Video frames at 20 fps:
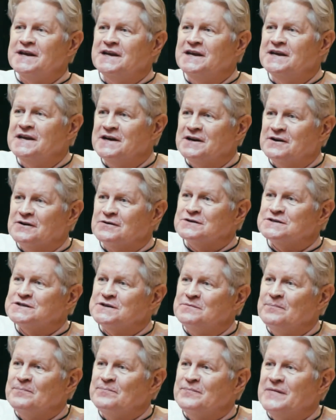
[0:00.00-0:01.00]
years,
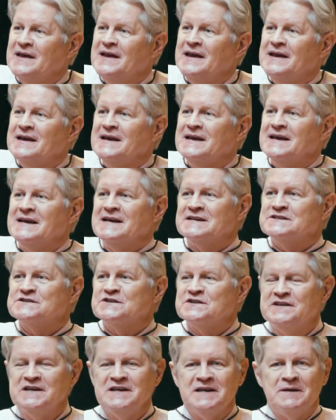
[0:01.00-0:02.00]

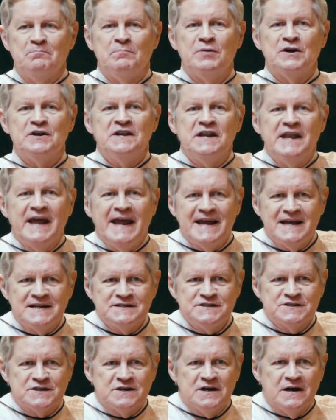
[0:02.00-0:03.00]
it's the
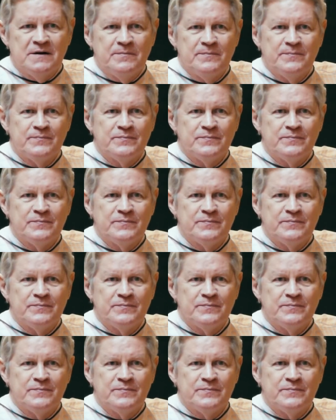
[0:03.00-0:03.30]
bonanza